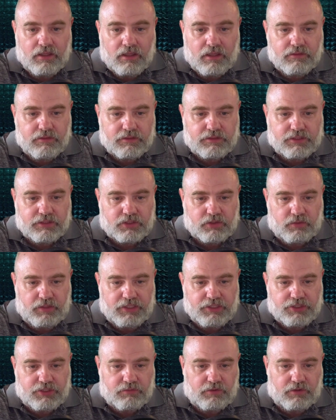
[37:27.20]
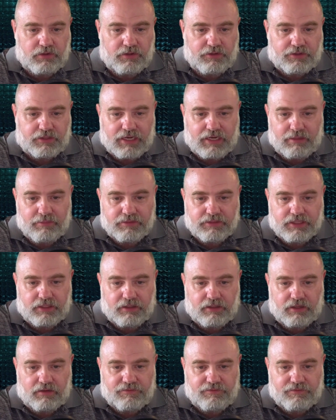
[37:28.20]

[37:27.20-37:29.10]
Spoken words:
The situation, wrote another commentator,